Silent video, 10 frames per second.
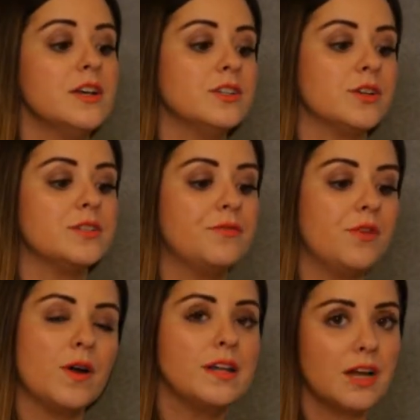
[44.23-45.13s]
So it's
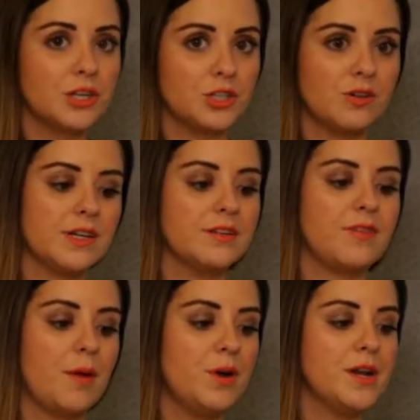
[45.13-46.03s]
very luxurious
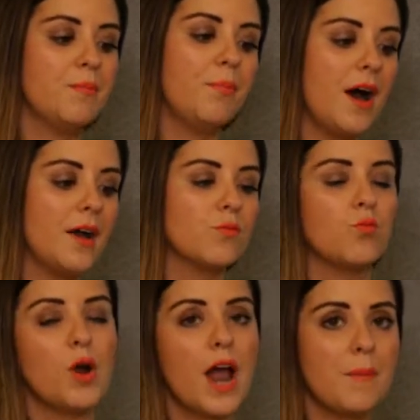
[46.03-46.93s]
fabric, but
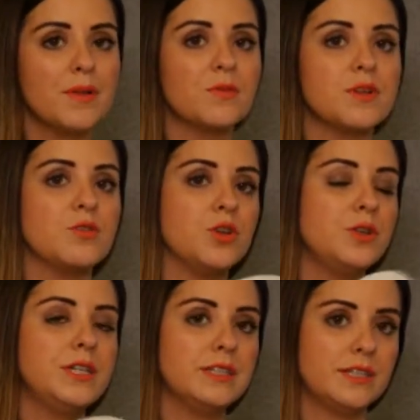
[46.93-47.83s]
what happens when you're
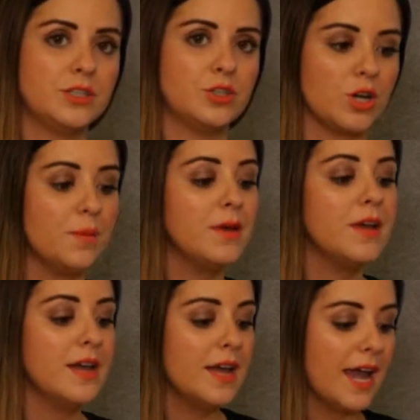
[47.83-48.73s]
using this strip
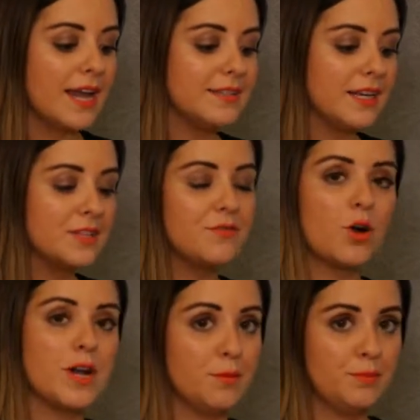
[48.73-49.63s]
is that it's
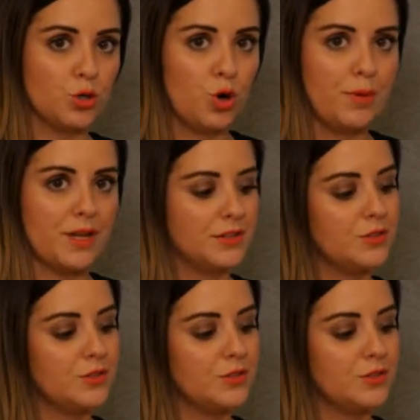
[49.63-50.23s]
very absorbent.